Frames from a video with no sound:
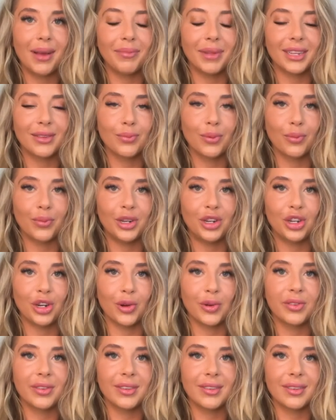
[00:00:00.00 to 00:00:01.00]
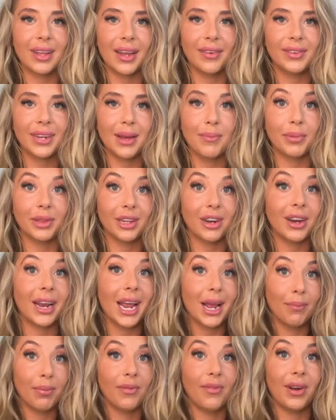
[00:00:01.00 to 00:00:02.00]
That's what we chose this lifetime, but there are
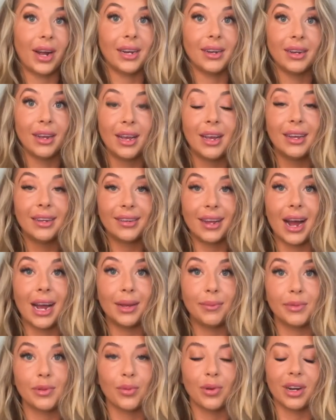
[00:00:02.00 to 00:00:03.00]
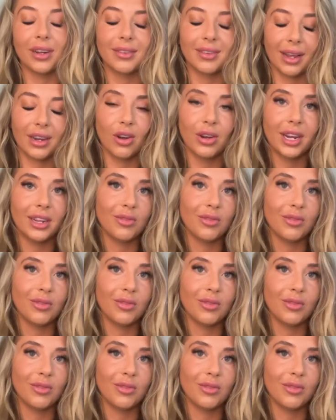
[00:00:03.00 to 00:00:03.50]
amplified times where it's like, okay, it's